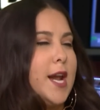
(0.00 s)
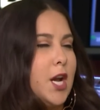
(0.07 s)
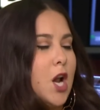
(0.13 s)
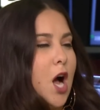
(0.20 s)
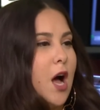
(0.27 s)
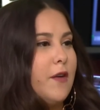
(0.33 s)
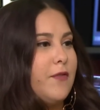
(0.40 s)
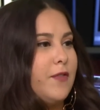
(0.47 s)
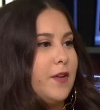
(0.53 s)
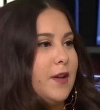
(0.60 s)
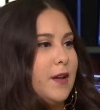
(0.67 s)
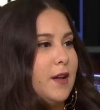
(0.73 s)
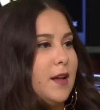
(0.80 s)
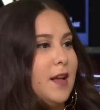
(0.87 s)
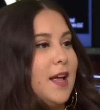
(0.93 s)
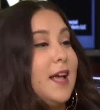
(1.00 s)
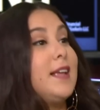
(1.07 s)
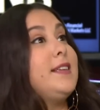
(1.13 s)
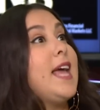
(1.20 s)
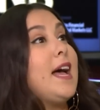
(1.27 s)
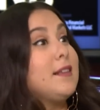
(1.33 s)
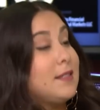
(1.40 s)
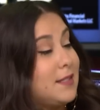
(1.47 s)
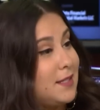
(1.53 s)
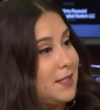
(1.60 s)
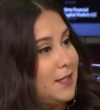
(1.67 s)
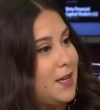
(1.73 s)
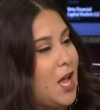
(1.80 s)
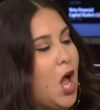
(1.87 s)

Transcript: Is this your primary job or is this yes. a hobby?